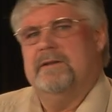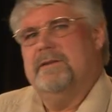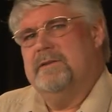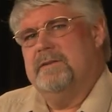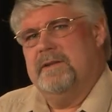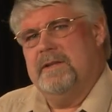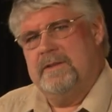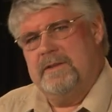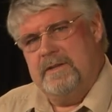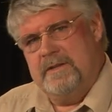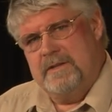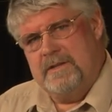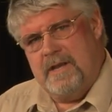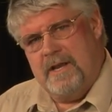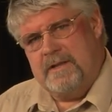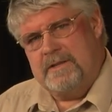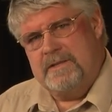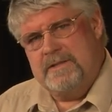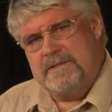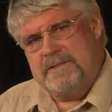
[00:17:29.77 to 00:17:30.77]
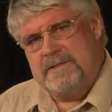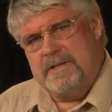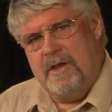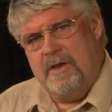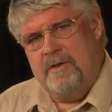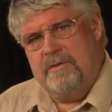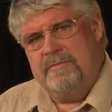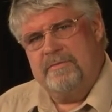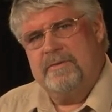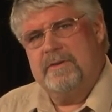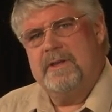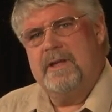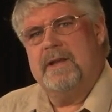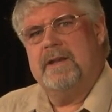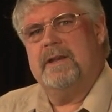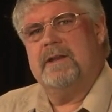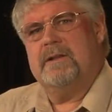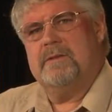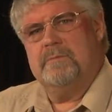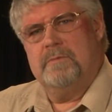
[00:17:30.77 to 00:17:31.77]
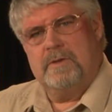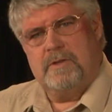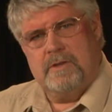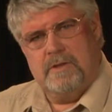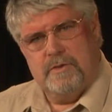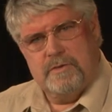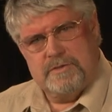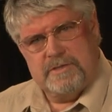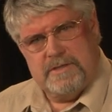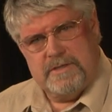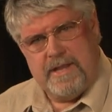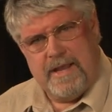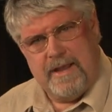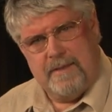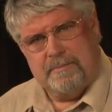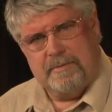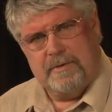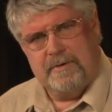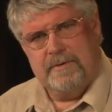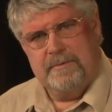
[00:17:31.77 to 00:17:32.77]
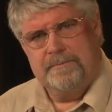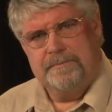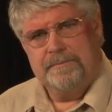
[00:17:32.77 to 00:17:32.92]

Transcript: in the duct itself, and it will close a damper.